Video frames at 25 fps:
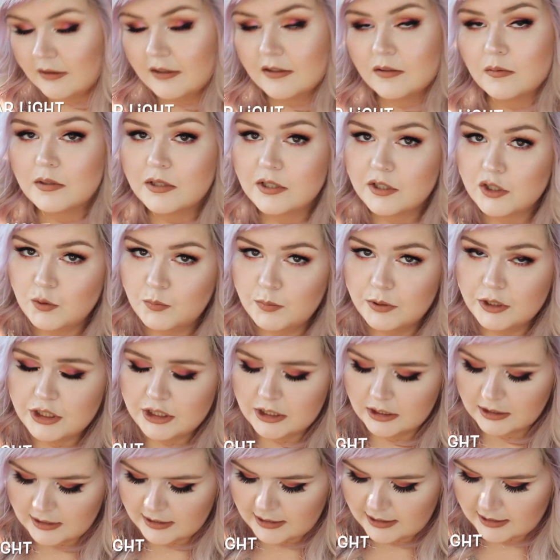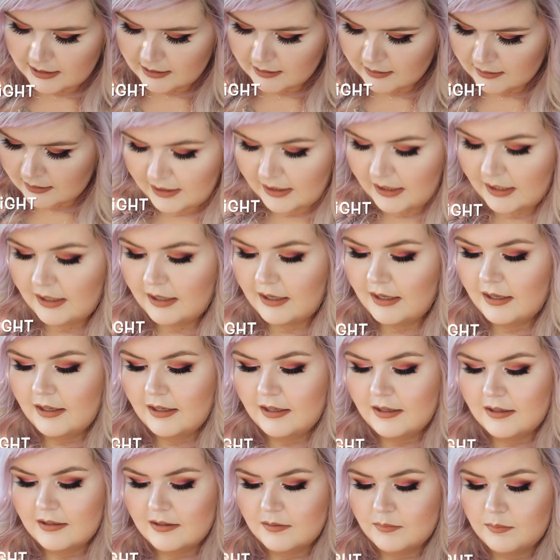This one's super chunky. It
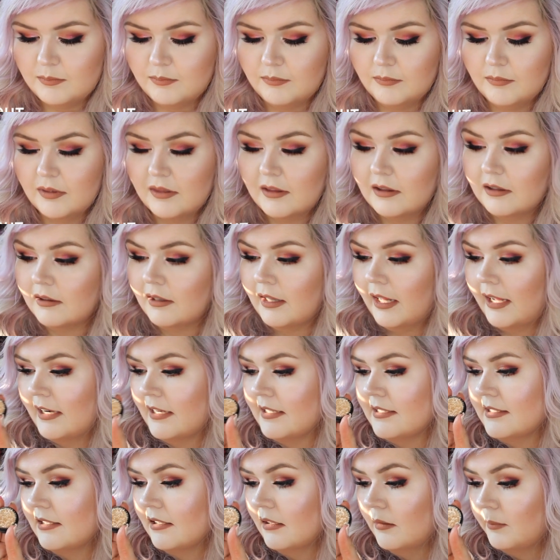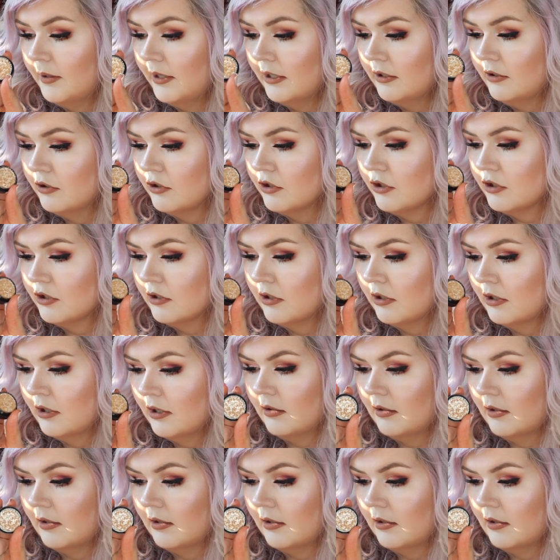is the lightest of the bunch.